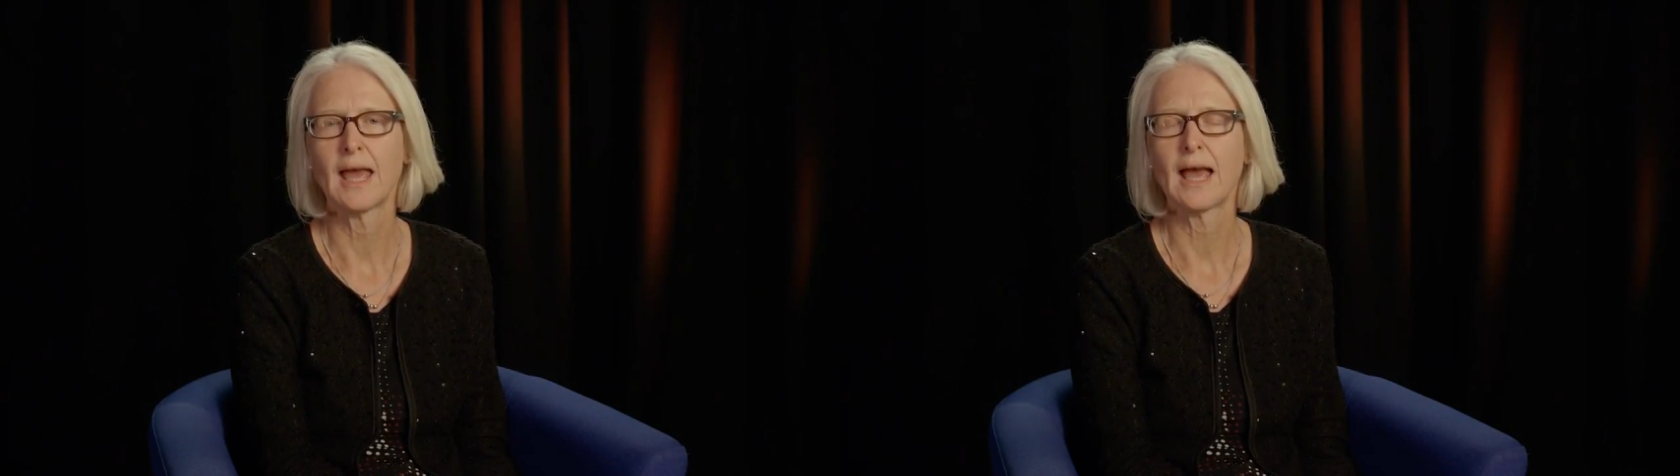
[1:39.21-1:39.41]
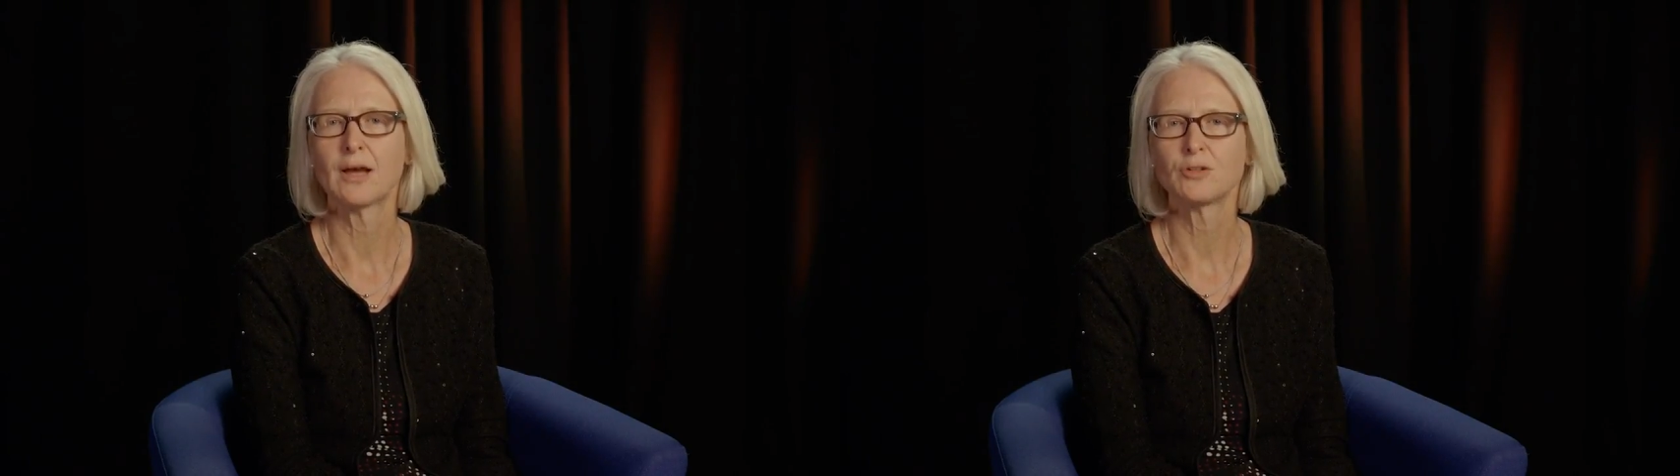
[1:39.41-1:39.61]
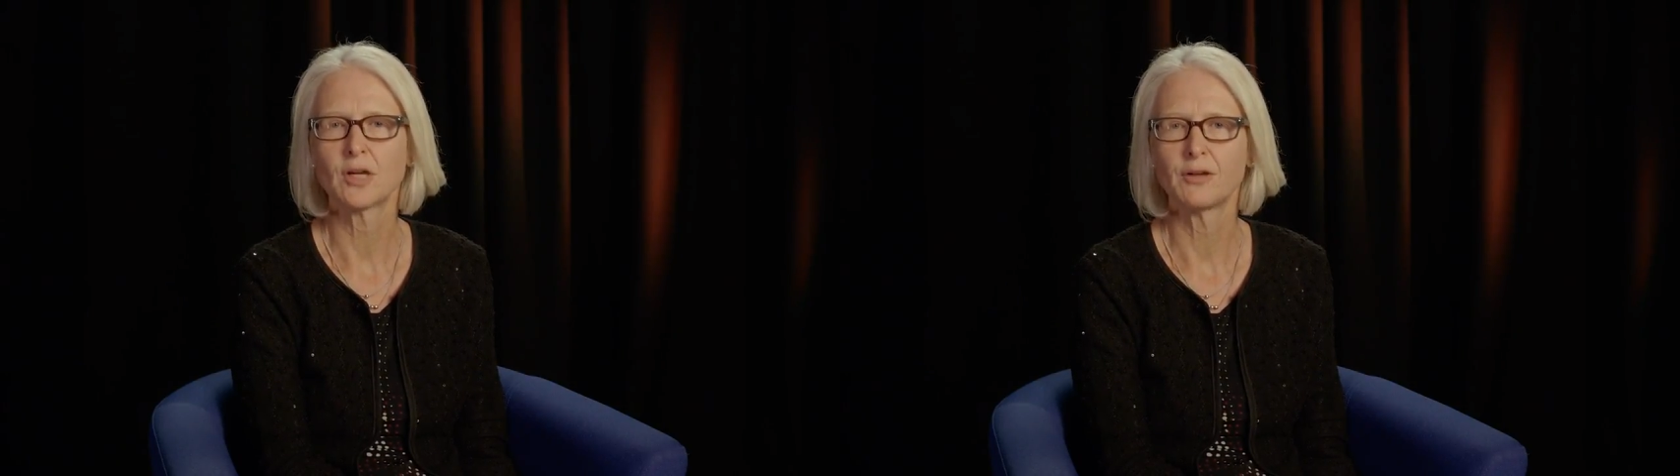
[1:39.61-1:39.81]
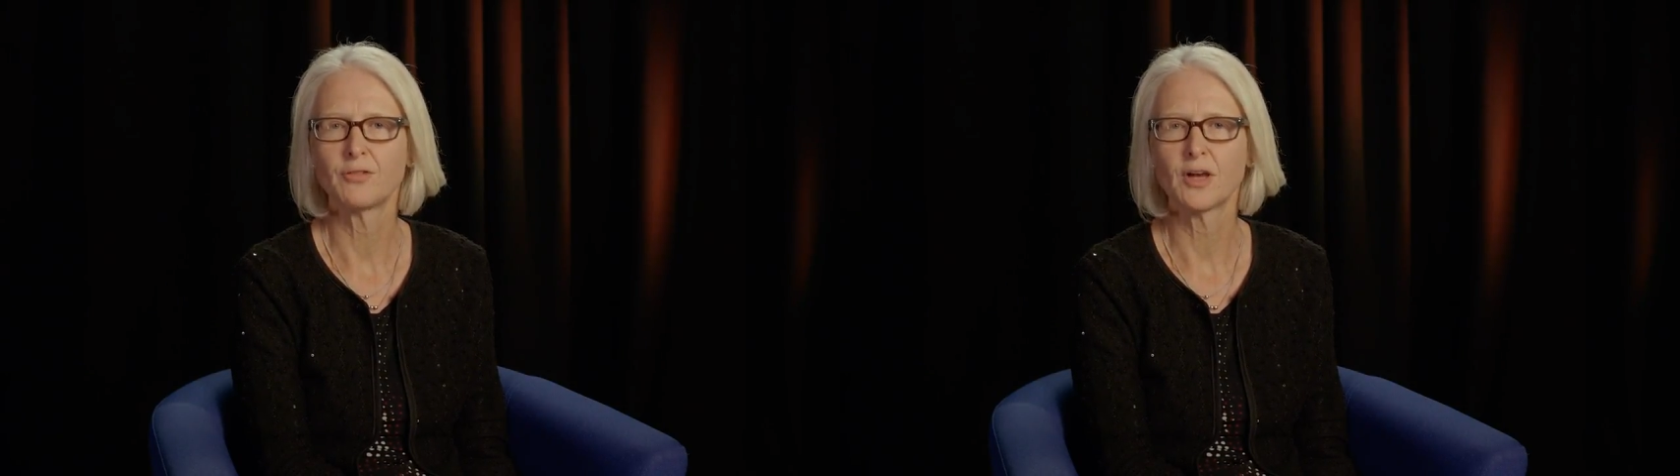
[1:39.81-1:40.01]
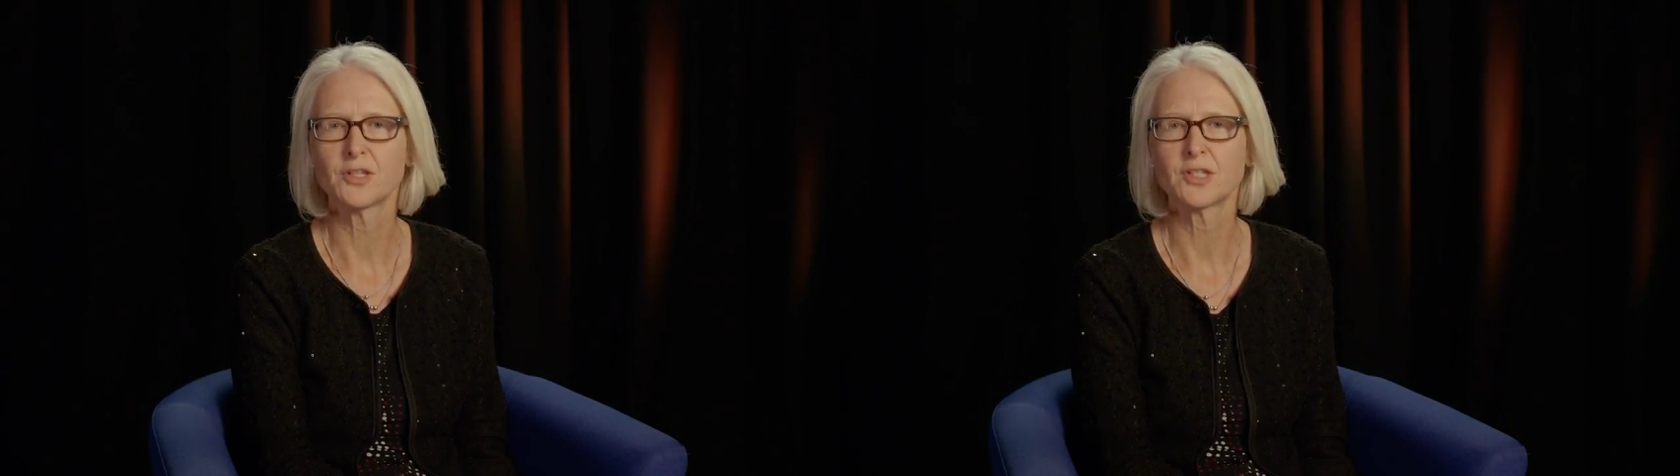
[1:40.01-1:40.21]
how
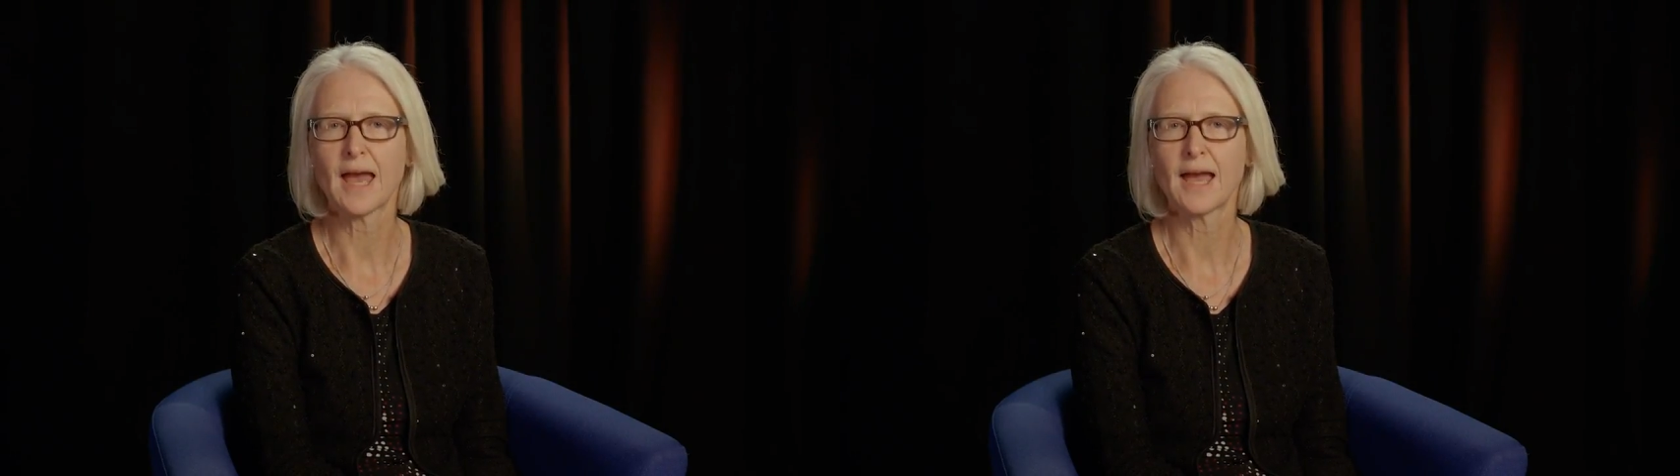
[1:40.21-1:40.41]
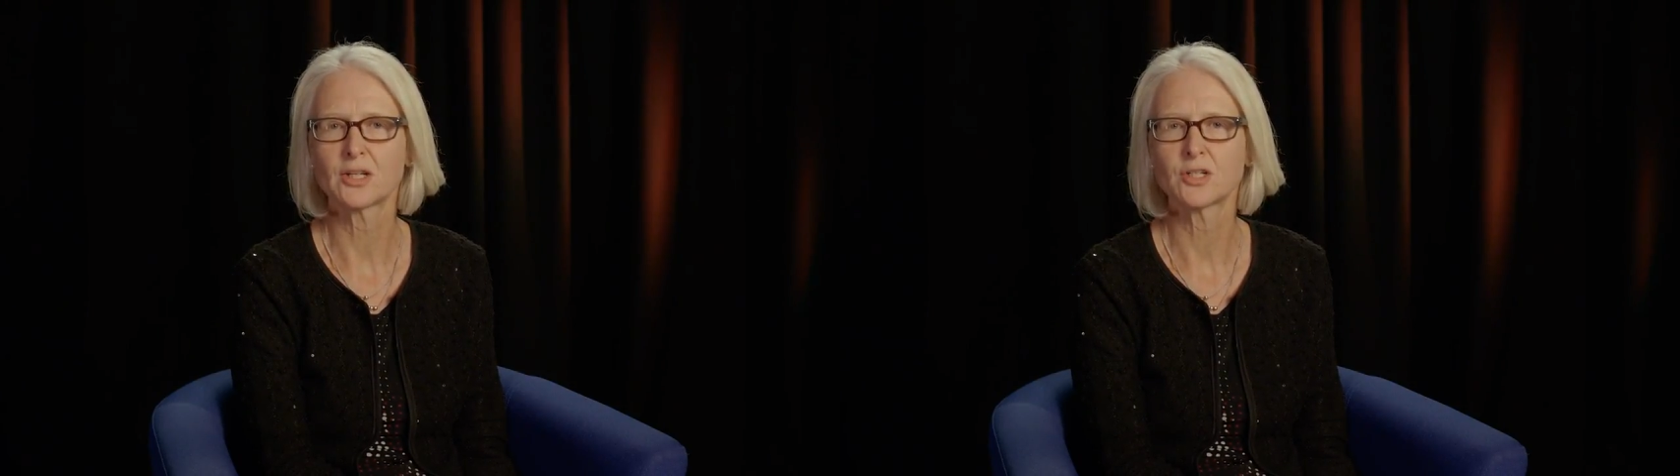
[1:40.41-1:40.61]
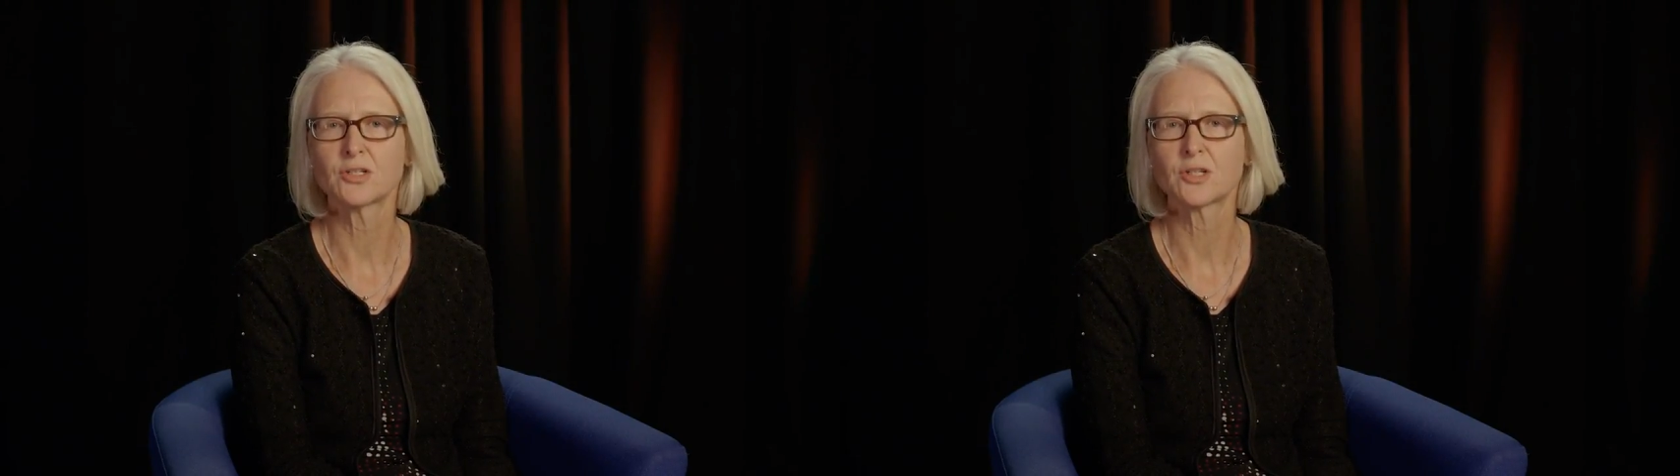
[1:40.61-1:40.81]
diverse actors